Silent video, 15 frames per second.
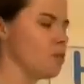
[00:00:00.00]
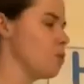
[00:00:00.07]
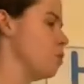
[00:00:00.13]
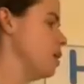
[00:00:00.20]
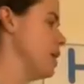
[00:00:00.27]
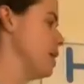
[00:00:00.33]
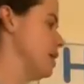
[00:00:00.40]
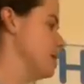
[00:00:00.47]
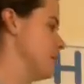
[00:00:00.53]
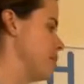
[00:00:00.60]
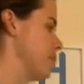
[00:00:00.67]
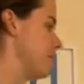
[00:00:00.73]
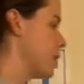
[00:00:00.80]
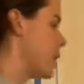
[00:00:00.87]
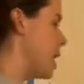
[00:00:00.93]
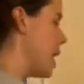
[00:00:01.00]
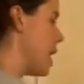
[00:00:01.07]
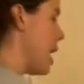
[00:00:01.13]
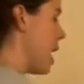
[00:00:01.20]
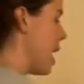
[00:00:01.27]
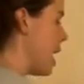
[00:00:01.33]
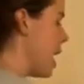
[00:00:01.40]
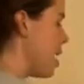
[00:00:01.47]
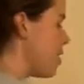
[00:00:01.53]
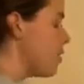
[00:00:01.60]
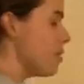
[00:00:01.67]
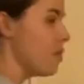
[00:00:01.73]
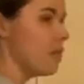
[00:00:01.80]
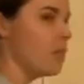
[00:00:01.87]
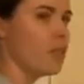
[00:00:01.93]
rule is,
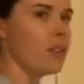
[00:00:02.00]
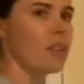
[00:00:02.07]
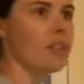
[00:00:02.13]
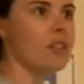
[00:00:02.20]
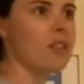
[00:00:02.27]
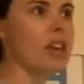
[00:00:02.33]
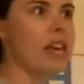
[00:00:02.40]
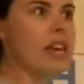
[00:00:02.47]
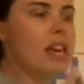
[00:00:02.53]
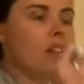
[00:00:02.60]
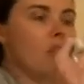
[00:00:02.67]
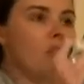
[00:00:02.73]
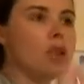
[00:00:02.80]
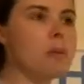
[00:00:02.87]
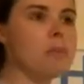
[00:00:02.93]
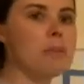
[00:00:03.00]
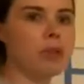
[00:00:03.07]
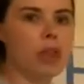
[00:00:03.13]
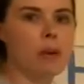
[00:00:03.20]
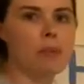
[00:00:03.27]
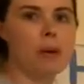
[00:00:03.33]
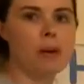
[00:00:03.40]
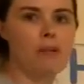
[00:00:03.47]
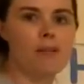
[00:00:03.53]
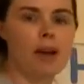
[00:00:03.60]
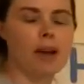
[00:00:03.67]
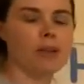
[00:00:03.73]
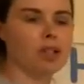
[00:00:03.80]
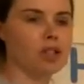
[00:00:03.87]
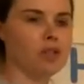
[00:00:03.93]
if the number that we're
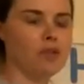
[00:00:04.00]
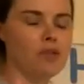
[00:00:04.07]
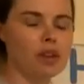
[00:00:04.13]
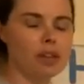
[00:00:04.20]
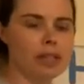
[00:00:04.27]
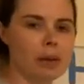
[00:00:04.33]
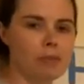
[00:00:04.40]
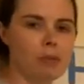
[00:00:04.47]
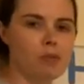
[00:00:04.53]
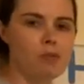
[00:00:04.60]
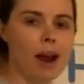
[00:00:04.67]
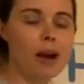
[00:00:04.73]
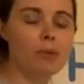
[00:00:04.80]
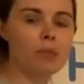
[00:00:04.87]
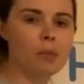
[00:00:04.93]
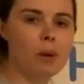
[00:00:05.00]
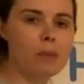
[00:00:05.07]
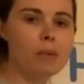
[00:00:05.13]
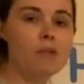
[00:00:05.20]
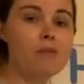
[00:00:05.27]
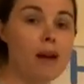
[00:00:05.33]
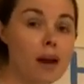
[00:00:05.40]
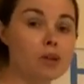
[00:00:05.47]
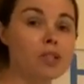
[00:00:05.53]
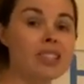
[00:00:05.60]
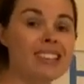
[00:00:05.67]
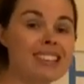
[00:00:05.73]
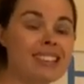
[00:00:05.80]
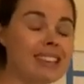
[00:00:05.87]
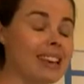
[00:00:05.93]
rounding, so for example, when we round to
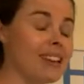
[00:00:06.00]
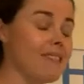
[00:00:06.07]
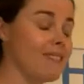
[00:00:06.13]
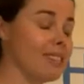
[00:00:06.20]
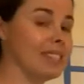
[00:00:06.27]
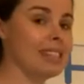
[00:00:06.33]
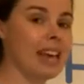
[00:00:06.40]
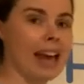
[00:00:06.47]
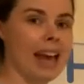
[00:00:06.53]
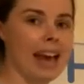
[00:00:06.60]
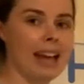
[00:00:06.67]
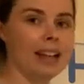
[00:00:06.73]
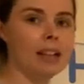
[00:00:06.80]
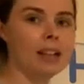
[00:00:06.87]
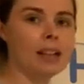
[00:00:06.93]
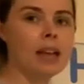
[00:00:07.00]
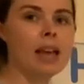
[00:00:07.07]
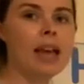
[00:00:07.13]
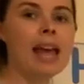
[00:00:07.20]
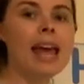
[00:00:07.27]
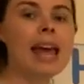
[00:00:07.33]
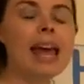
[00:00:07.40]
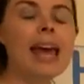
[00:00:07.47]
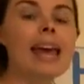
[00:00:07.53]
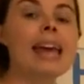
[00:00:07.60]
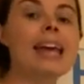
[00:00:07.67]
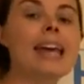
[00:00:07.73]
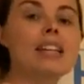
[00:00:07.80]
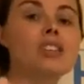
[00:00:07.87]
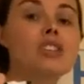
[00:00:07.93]
the nearest 10,
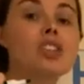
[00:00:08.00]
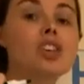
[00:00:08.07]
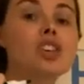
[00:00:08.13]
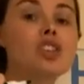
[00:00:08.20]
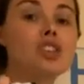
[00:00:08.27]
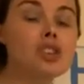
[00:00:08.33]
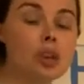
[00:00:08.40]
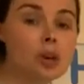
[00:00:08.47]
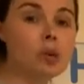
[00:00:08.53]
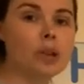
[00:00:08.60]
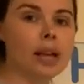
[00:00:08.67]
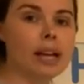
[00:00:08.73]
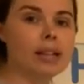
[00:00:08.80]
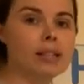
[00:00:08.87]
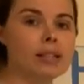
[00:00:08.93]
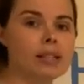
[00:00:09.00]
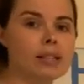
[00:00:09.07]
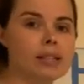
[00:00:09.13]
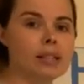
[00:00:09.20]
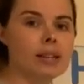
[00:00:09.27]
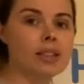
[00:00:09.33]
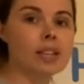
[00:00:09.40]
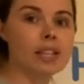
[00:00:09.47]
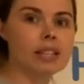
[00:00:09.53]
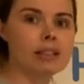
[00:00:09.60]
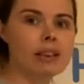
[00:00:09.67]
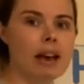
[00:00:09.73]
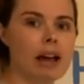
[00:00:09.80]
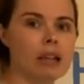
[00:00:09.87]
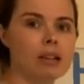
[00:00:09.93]
it is the units that
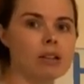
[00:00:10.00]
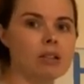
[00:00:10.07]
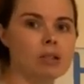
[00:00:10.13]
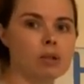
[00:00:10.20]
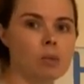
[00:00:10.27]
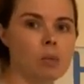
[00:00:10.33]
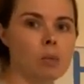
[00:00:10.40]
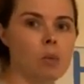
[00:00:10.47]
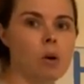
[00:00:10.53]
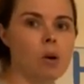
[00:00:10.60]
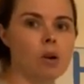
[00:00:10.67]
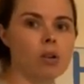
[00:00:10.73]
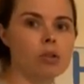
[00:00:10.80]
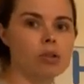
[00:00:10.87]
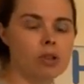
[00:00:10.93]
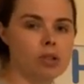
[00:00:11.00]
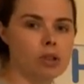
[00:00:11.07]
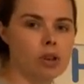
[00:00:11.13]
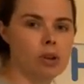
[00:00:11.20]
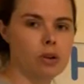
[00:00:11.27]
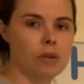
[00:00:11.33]
tell us what to do.